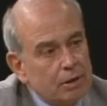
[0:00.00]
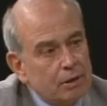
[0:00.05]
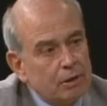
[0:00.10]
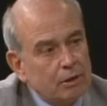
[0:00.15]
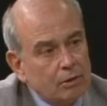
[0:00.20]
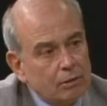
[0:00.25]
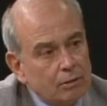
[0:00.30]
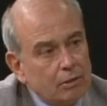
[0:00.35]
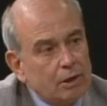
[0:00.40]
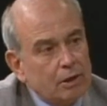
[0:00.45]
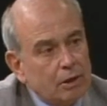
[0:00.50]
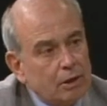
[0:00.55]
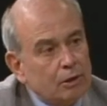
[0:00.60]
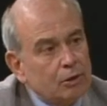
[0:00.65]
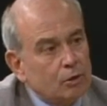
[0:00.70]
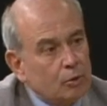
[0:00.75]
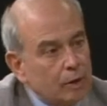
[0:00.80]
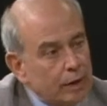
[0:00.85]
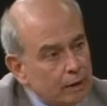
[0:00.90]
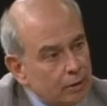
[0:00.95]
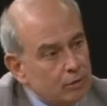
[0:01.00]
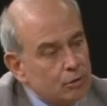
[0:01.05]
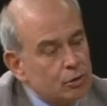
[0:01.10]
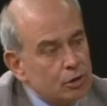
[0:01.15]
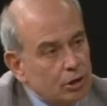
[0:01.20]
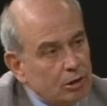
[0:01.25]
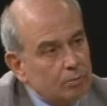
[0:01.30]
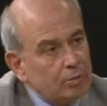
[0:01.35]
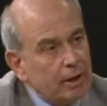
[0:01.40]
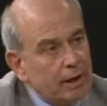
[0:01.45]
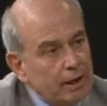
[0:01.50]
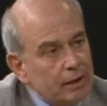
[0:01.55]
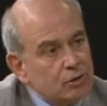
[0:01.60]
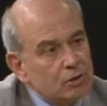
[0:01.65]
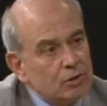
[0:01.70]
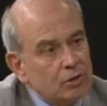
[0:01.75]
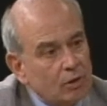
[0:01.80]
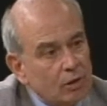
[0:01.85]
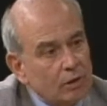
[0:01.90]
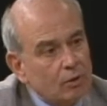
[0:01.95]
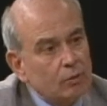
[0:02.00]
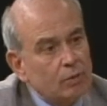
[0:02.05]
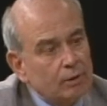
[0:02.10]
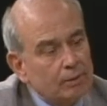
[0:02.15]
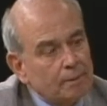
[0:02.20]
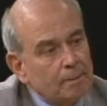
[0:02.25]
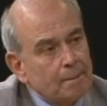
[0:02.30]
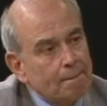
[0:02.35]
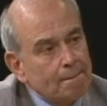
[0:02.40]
here, directorship at Chautauqua?